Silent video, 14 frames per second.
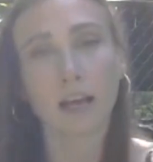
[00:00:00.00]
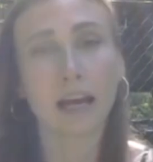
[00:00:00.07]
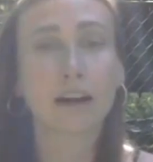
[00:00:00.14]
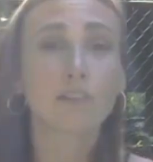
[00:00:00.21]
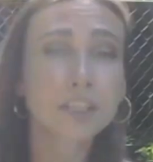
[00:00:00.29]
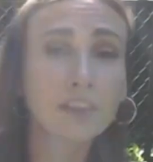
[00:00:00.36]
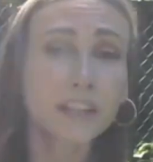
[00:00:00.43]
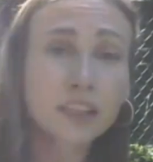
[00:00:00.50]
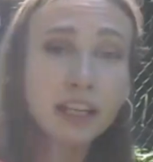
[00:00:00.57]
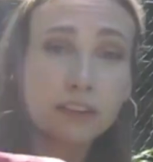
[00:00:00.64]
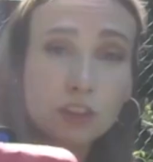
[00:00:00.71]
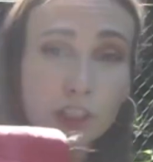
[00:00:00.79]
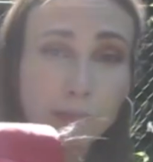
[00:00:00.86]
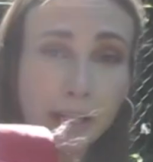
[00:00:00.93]
everything that
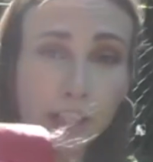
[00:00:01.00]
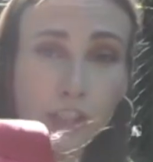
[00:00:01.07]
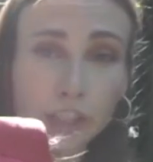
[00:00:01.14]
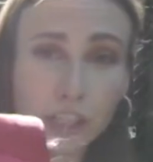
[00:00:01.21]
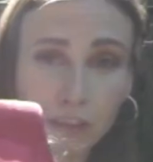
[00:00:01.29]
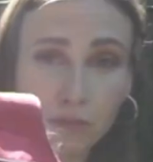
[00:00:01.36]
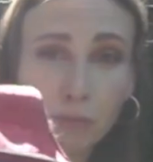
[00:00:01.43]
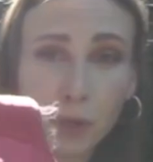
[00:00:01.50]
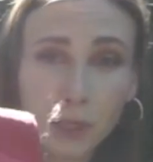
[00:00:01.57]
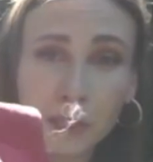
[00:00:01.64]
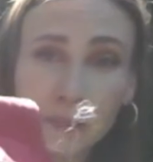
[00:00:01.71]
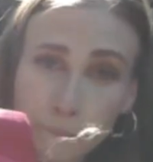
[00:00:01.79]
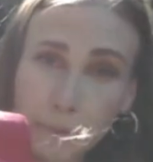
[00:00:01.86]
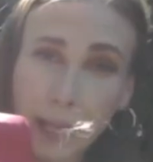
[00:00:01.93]
I've just mentioned, I've put
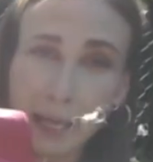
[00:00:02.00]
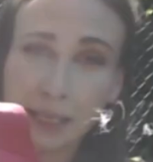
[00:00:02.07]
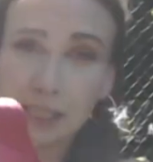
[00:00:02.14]
in the bag